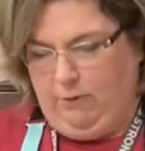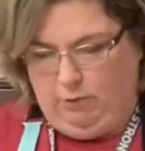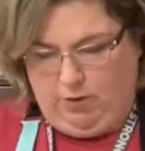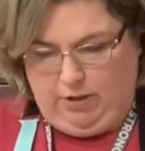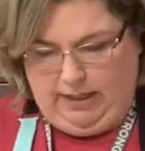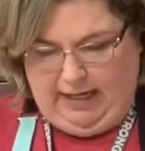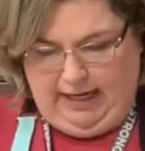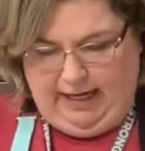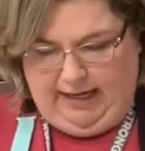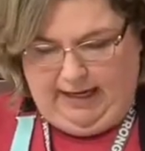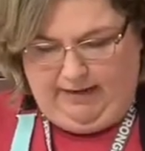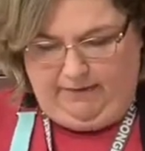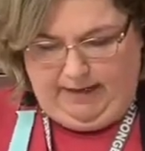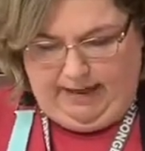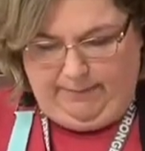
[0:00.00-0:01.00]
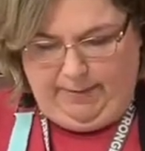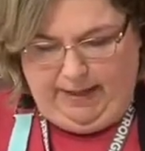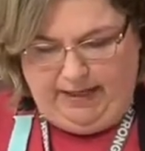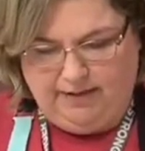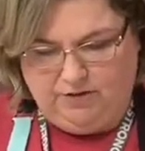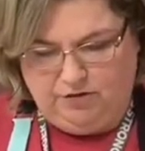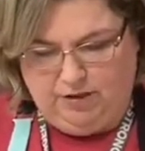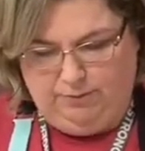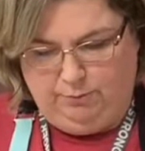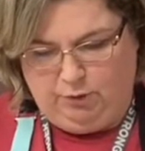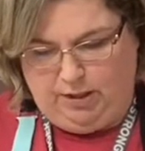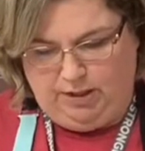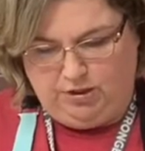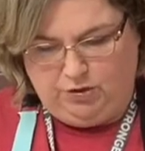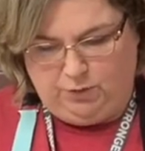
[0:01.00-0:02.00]
We're gonna have a pastry
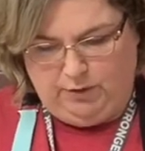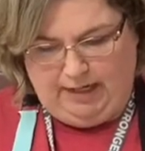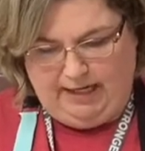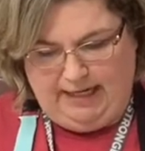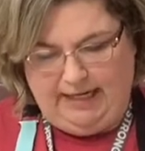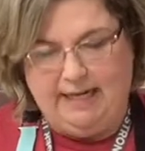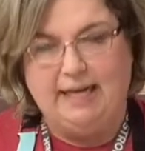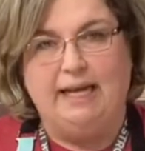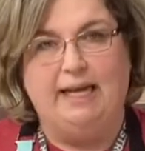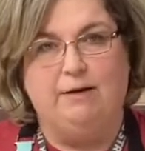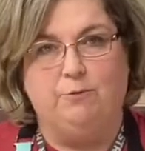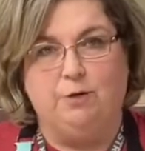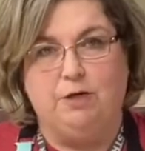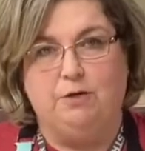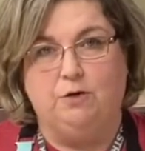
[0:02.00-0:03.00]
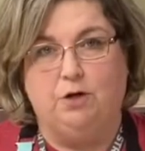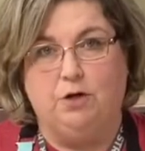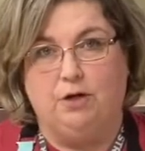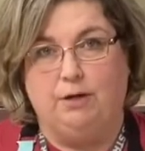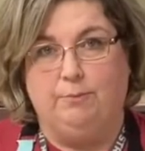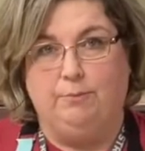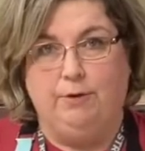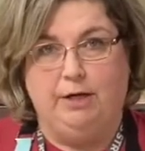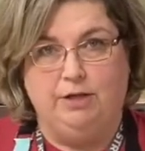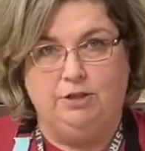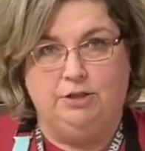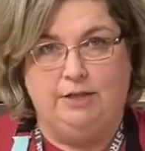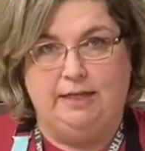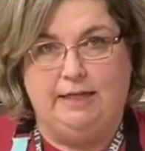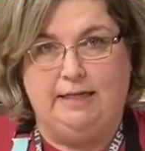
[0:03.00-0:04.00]
brush ready, and we're gonna
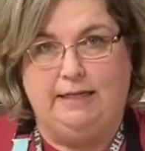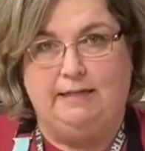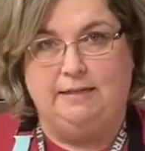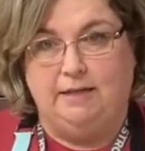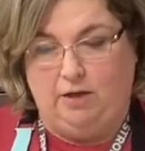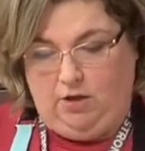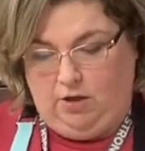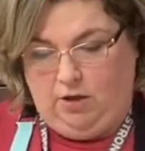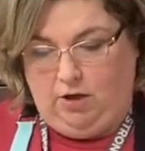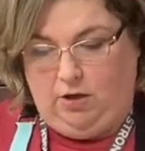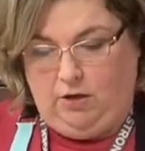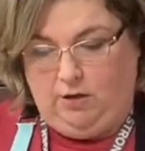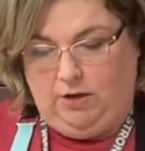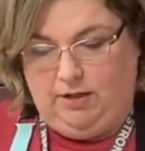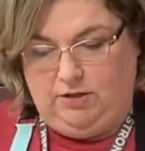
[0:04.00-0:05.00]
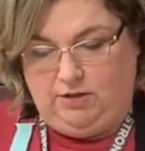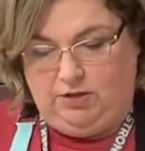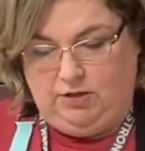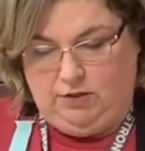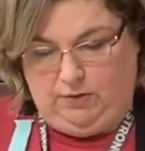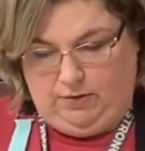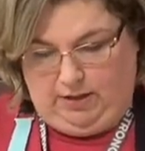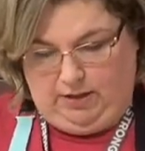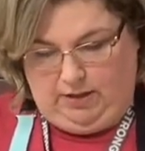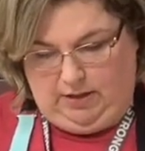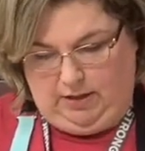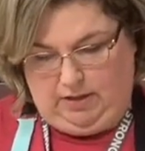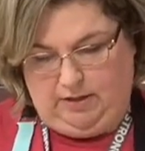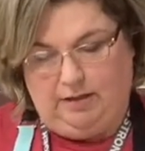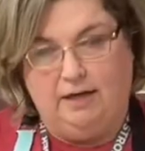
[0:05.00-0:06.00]
brush these onto
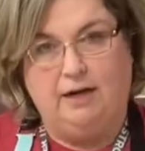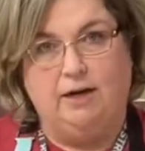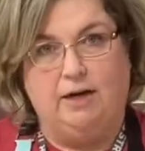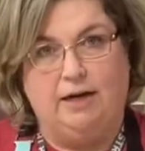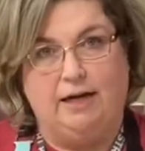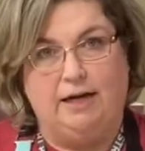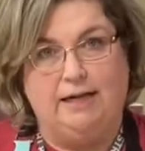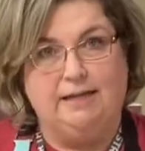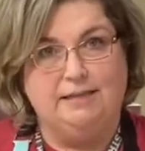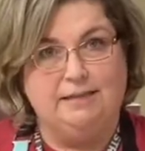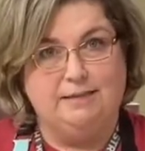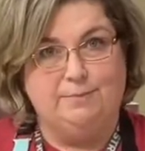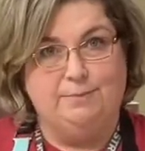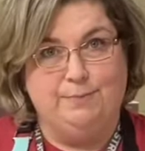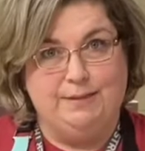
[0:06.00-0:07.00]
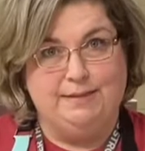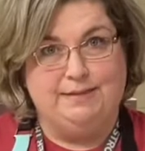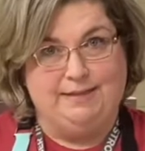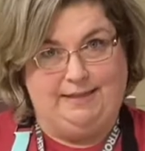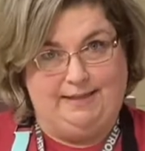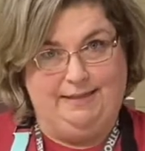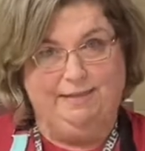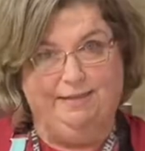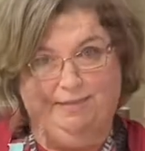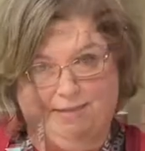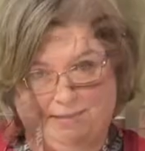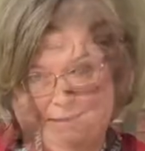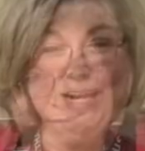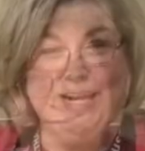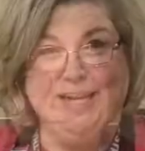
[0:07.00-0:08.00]
our hot biscuits. We're
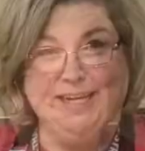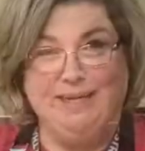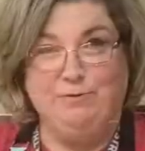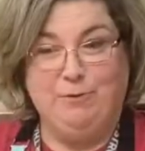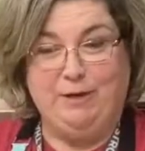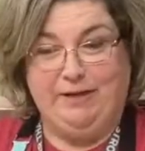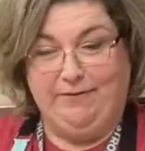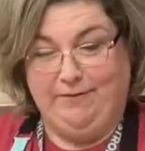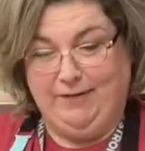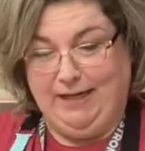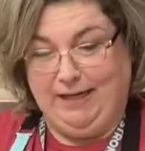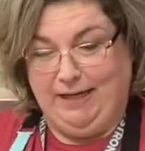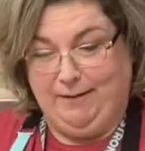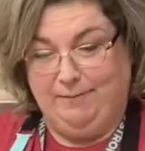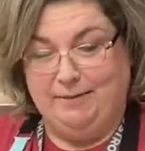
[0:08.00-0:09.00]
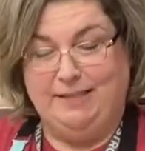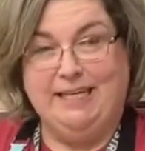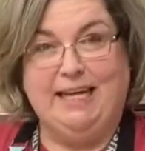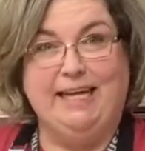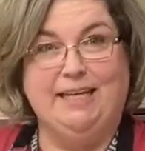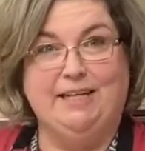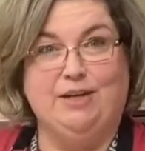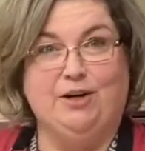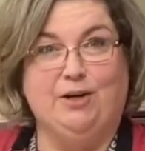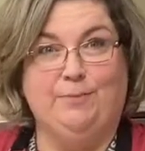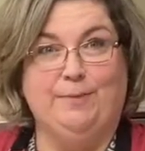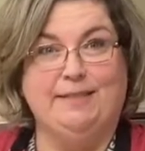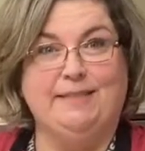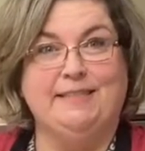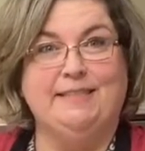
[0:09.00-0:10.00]
back, and we've taken our
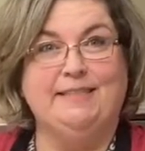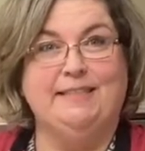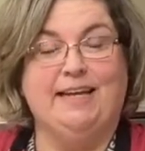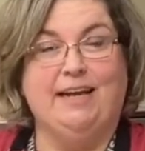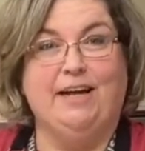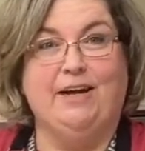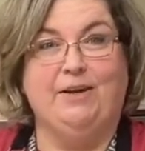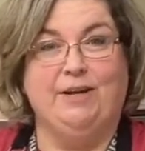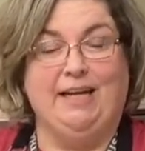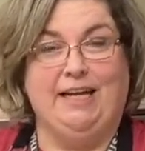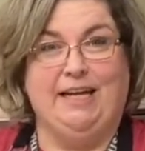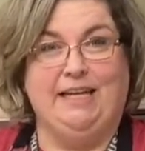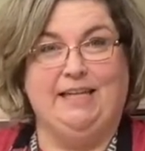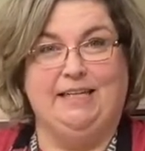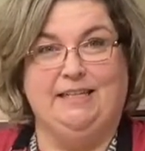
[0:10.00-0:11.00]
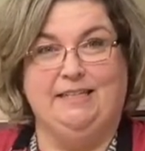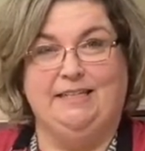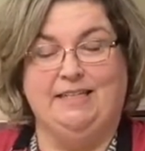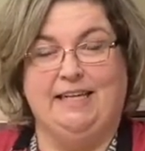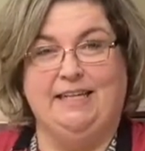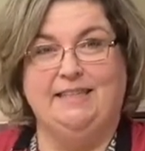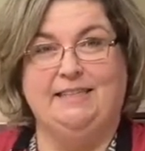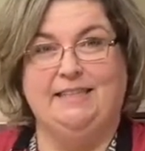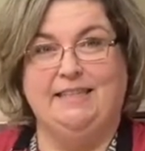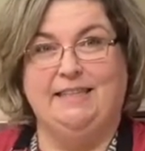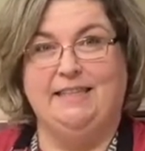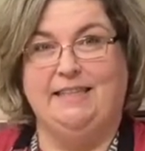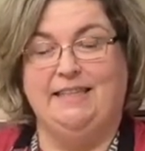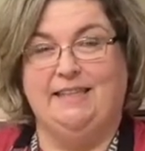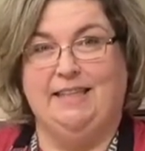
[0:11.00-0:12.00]
biscuits out and
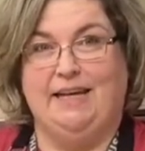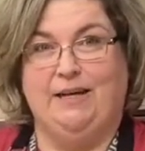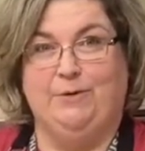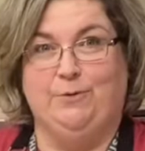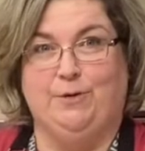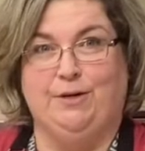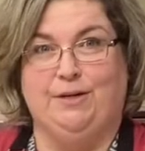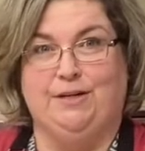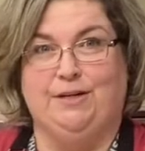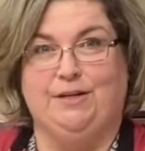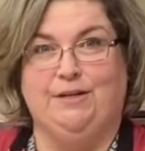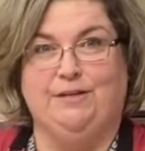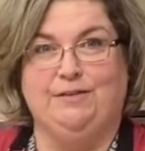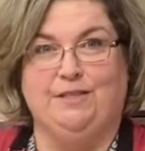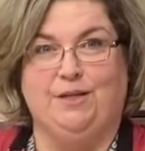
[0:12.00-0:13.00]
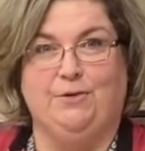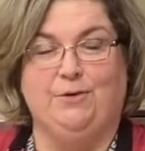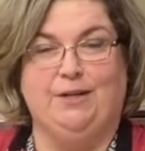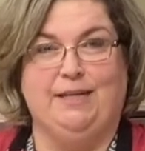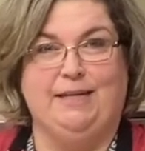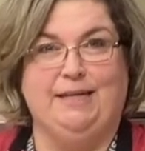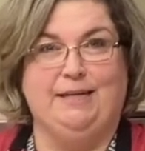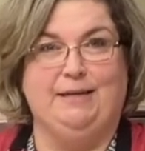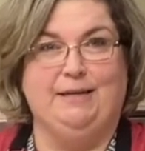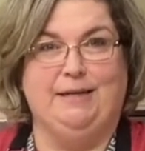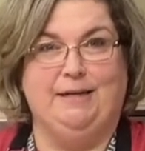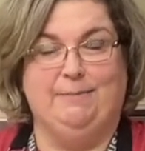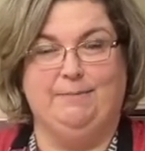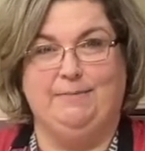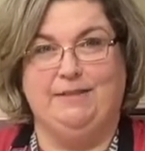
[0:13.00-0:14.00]
tested that they were totally
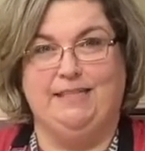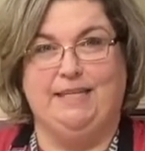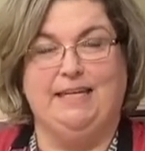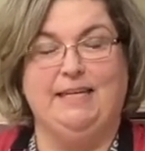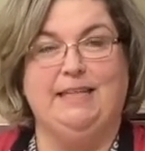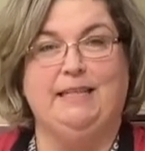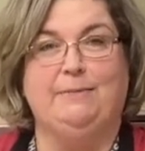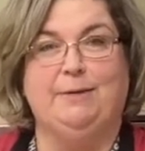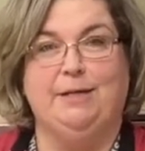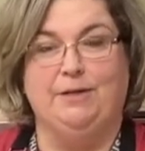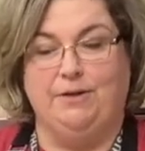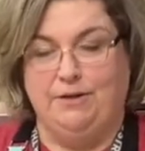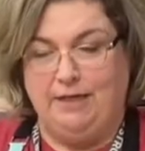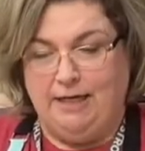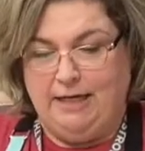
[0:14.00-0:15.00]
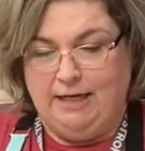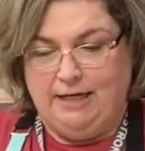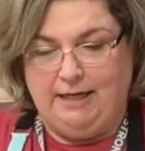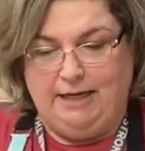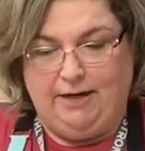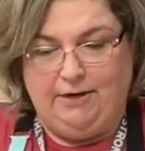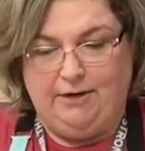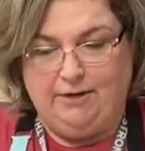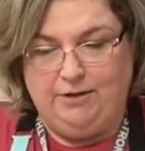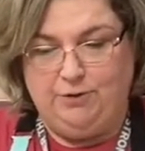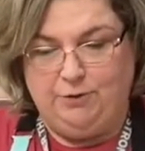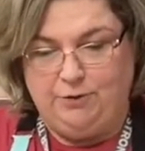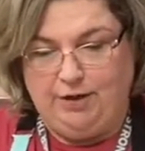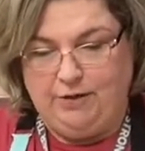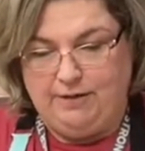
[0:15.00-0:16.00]
done in the middle. Now
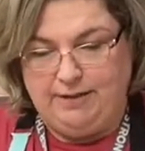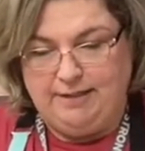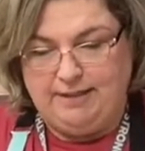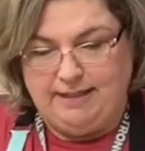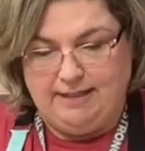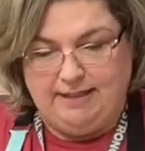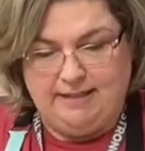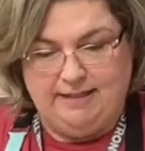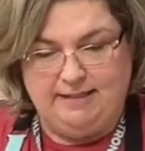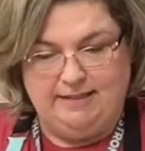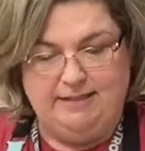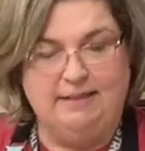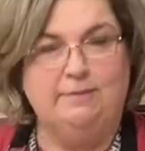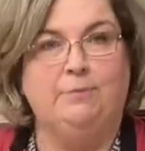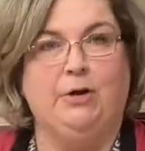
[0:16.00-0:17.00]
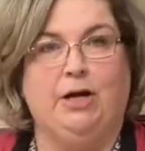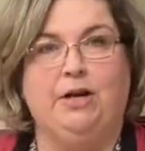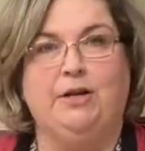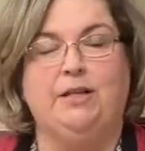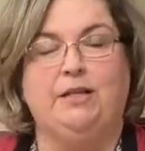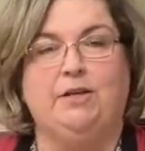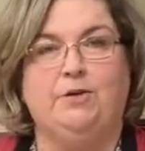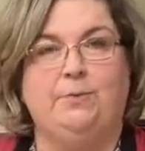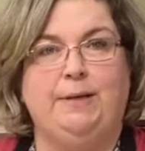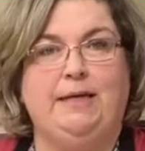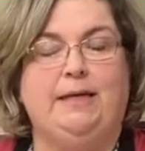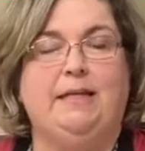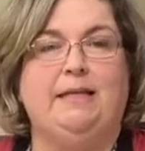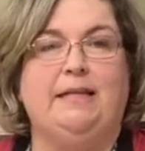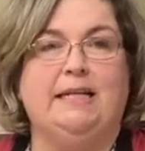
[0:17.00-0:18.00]
you'll notice that these did brown a little
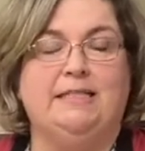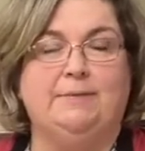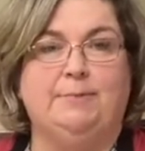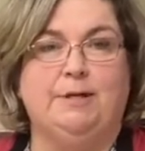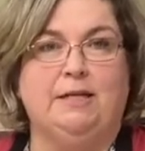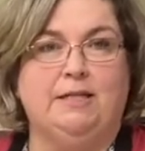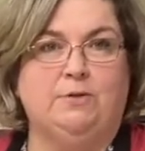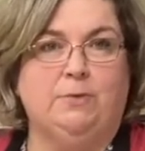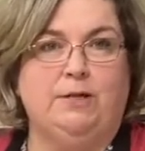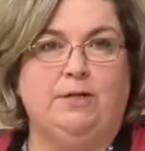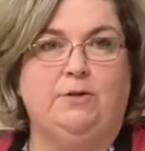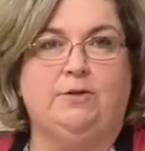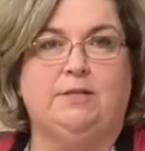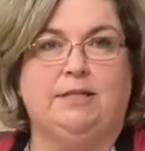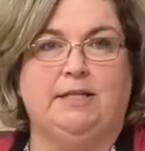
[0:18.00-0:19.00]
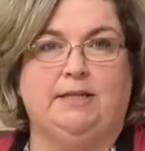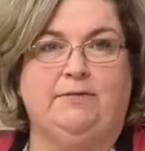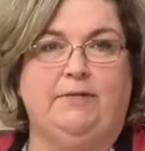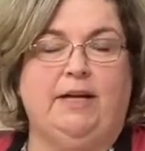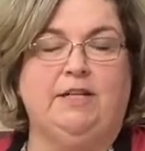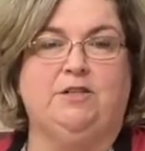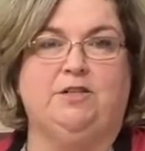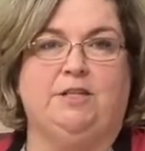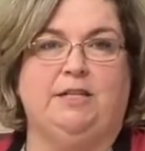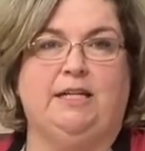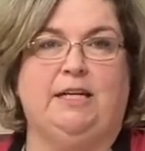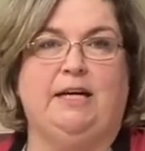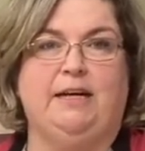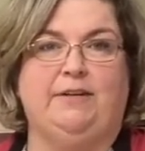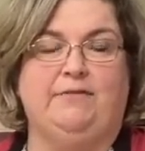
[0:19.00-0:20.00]
bit. That's because we used a convection
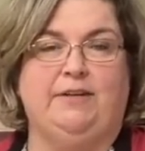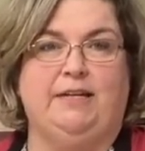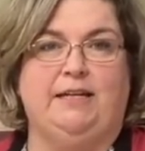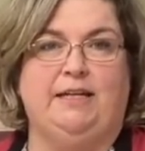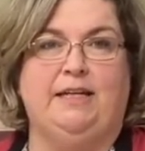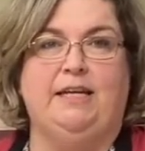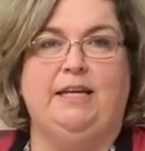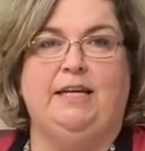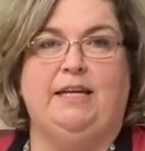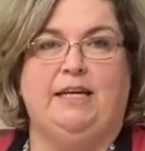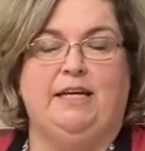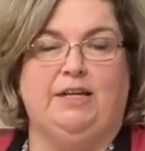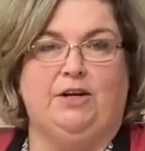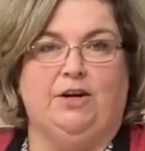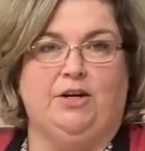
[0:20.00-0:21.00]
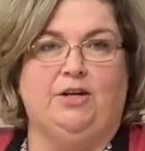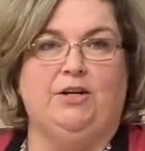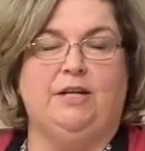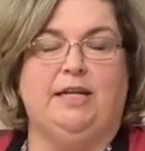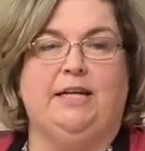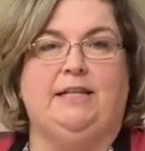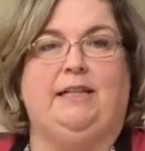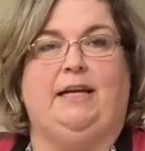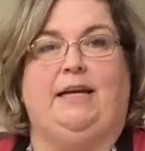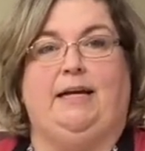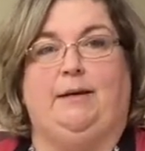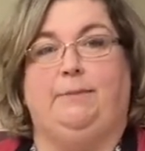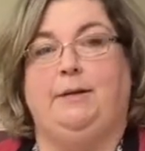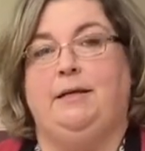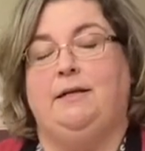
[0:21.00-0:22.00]
oven in our cooking
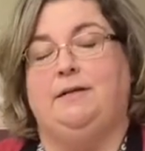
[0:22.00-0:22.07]
lab.